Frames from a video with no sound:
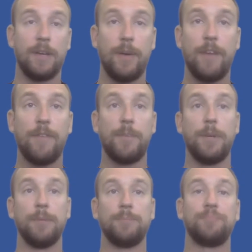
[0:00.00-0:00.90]
away from you.
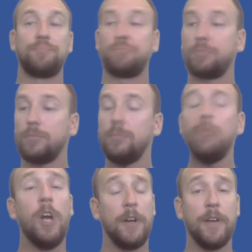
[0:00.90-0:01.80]

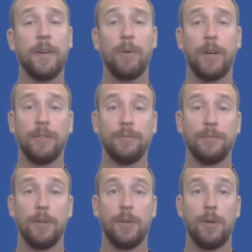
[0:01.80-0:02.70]
Another one
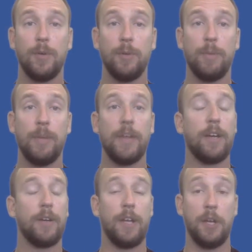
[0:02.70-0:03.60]
would be
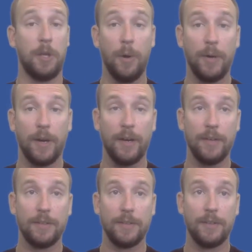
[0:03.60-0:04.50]
like in yoga,
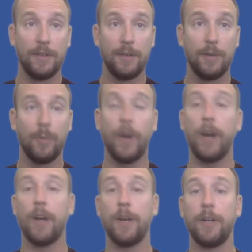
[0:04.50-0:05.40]

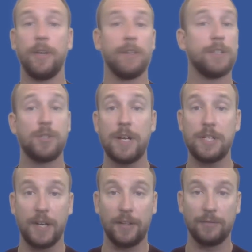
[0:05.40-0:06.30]
where you're
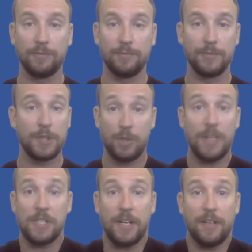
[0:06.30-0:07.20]
stretching.
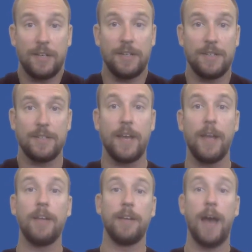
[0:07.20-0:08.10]
Stretching is
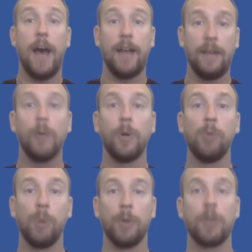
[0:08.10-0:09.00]
a
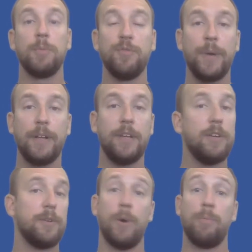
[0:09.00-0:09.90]
non-locomotor movement.
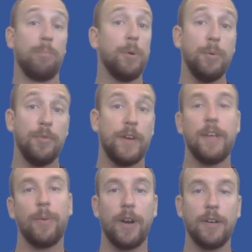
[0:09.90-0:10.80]
You don't move
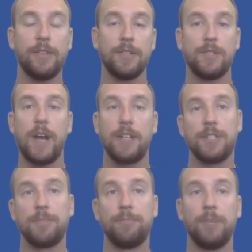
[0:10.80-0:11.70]
anywhere to stretch.